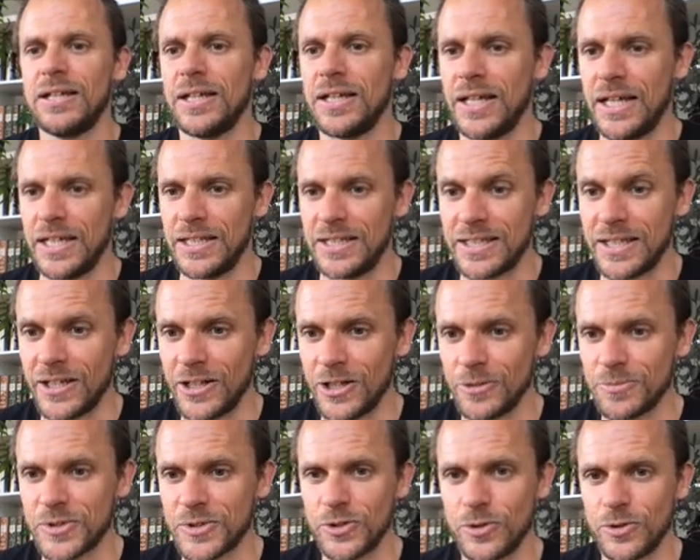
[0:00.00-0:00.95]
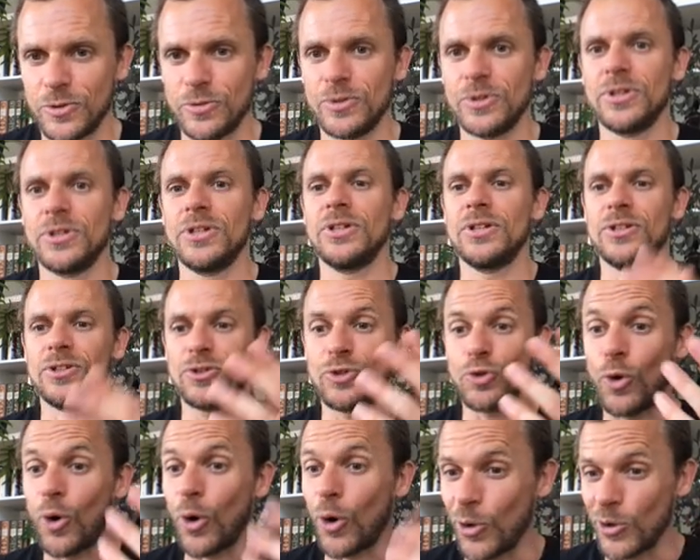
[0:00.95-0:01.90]
and it helps you
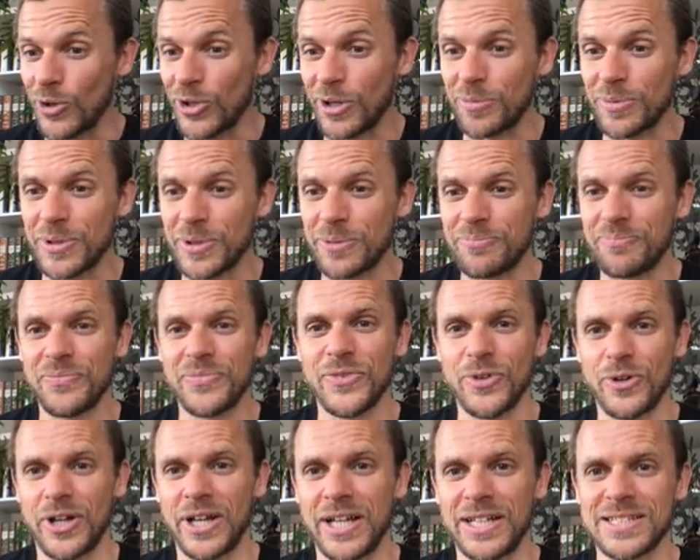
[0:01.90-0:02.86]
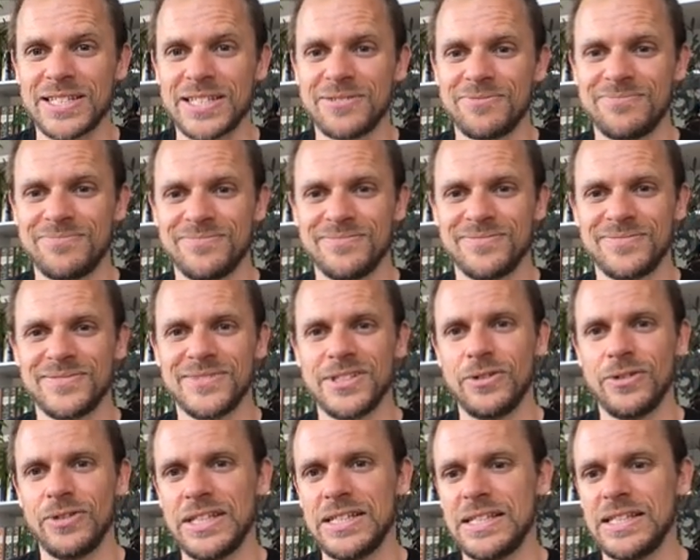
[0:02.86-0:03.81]
to hold up your hands. So
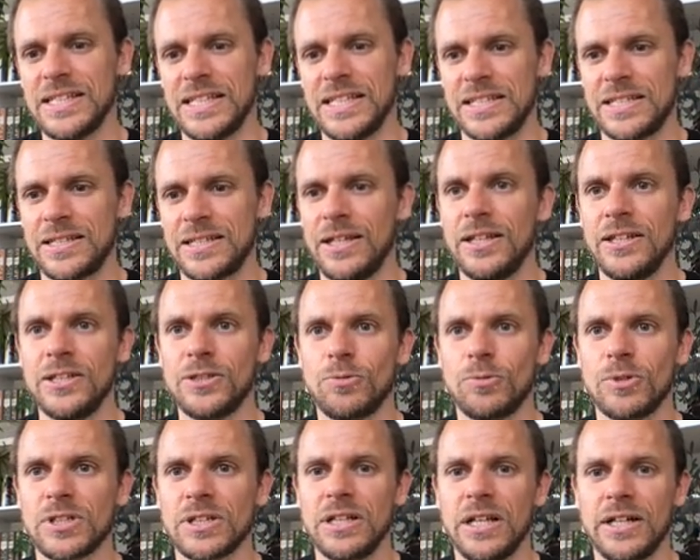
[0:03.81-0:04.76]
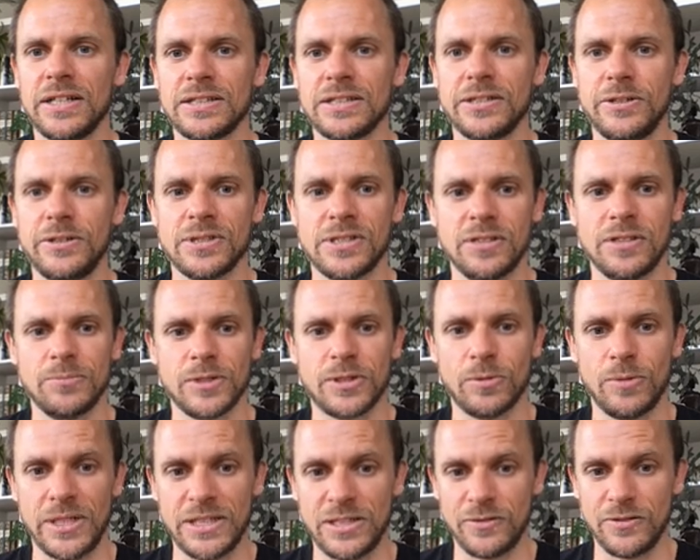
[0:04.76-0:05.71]
this is it. This was class notes number
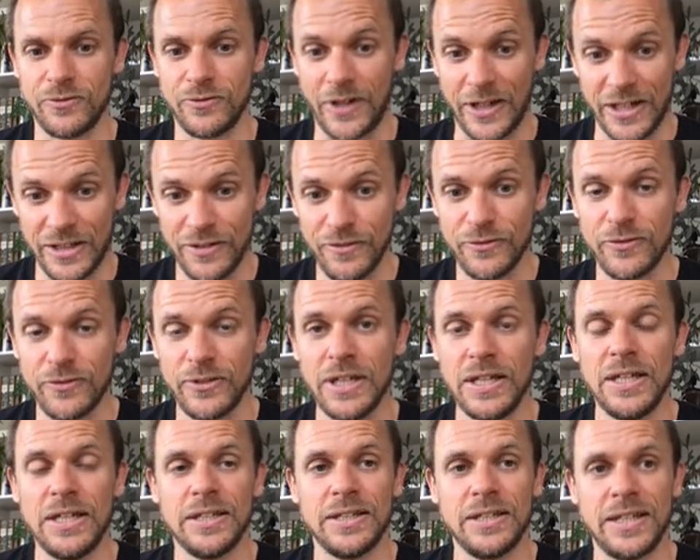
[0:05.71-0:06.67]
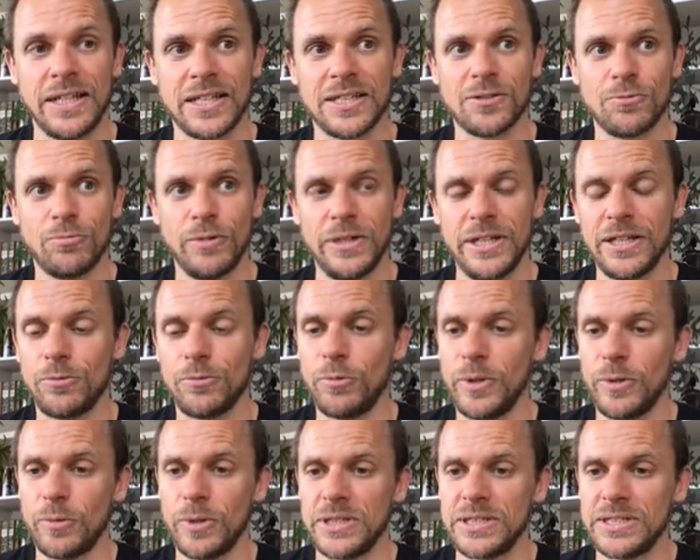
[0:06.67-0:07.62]
25. Next week
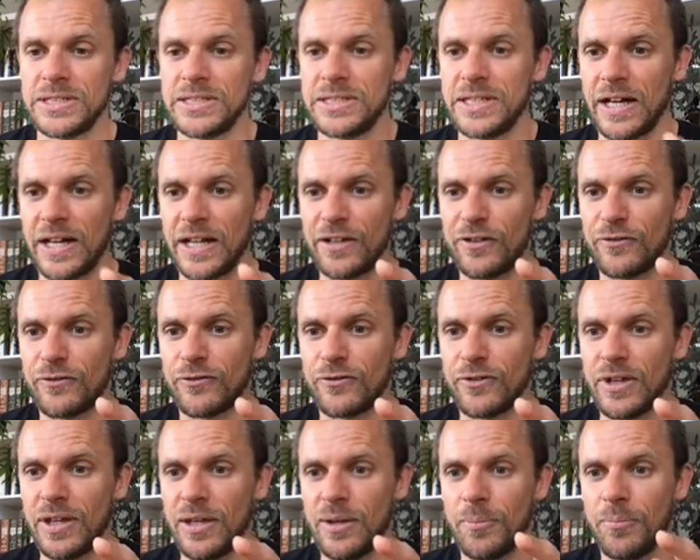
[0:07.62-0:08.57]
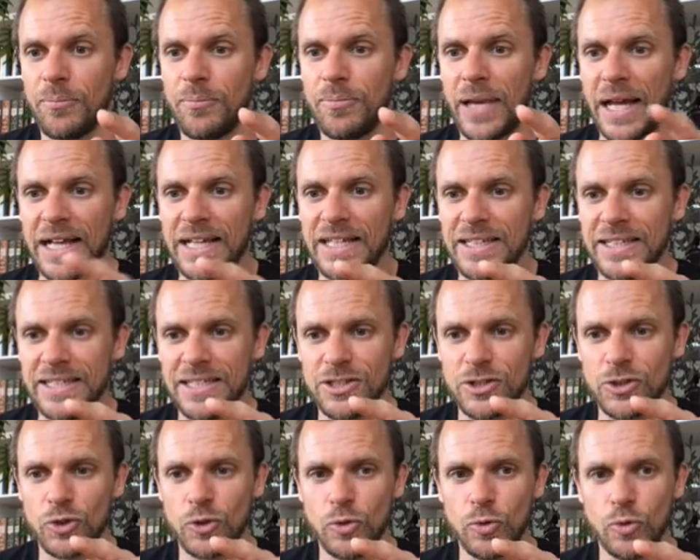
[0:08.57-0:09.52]
we will dive back
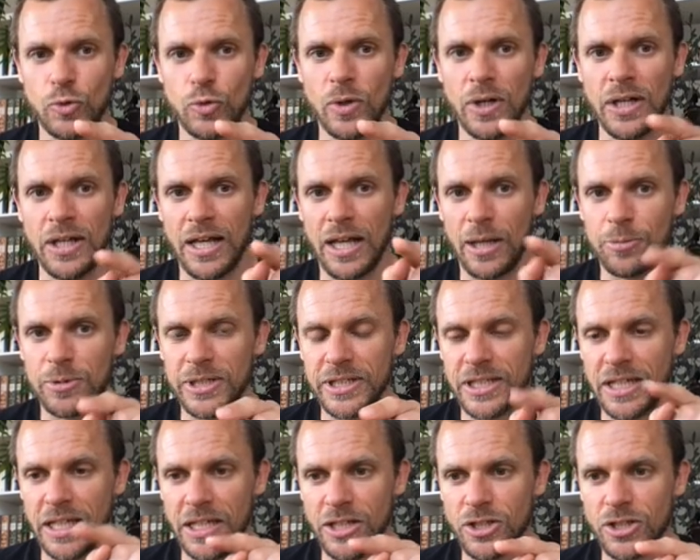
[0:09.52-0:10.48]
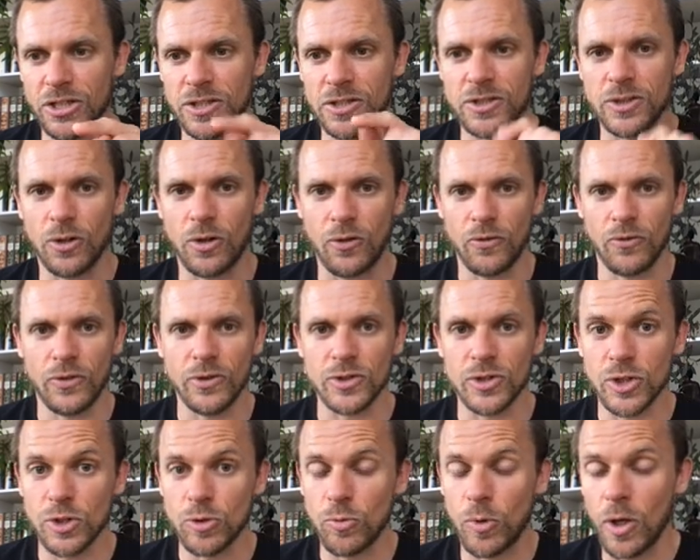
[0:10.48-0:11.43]
into applications of the
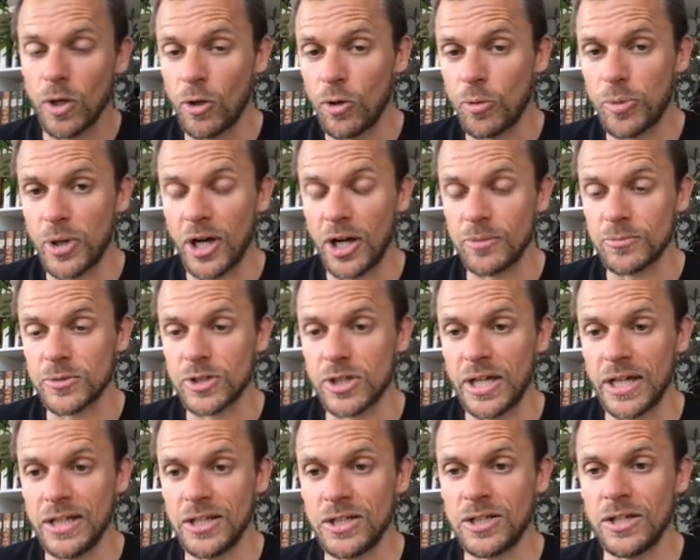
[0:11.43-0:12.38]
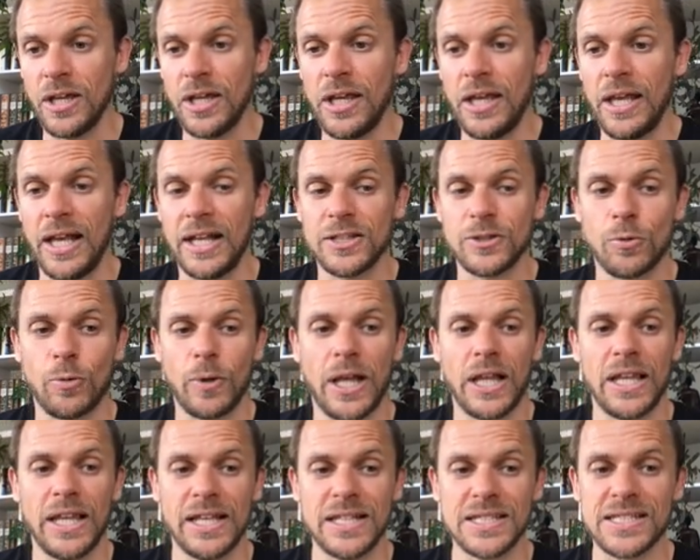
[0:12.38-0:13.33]
swallow palm change, as well
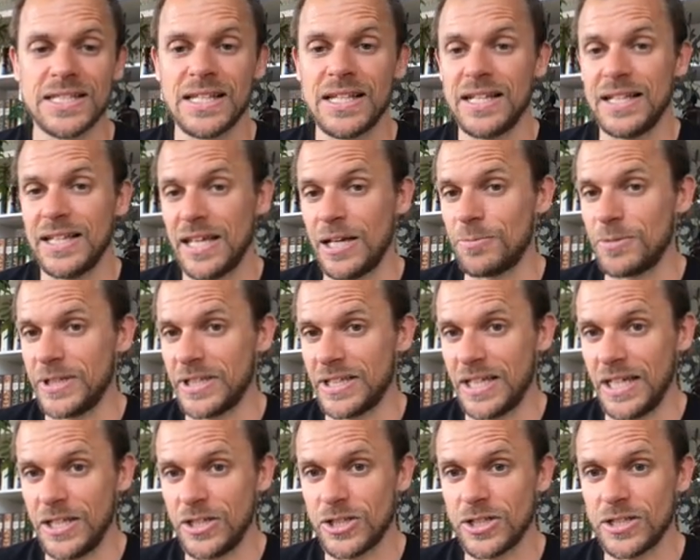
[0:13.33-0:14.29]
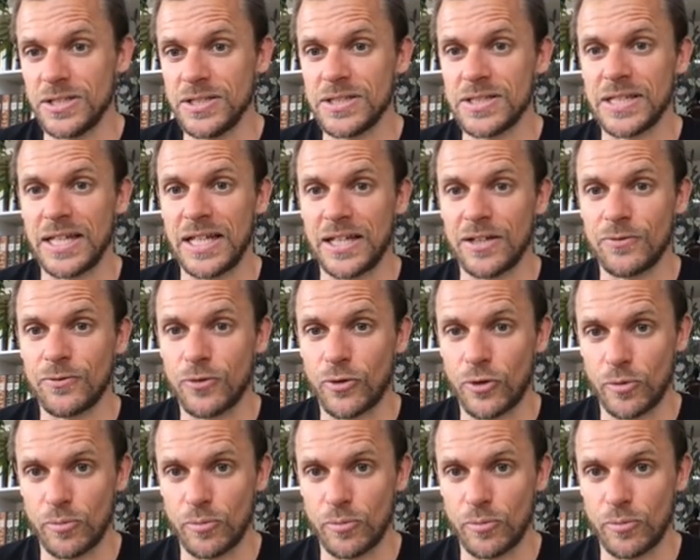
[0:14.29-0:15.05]
as applications and form